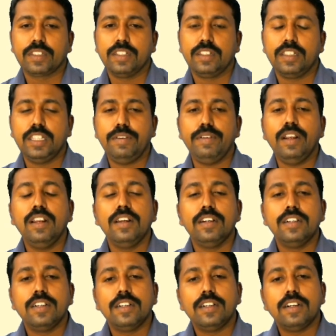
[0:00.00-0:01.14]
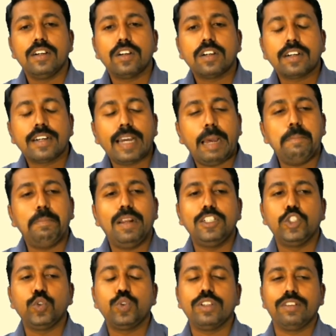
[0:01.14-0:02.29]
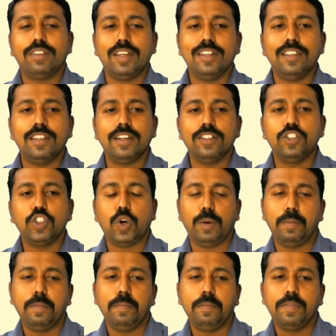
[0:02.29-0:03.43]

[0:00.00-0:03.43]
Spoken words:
they will compelled to resign the job.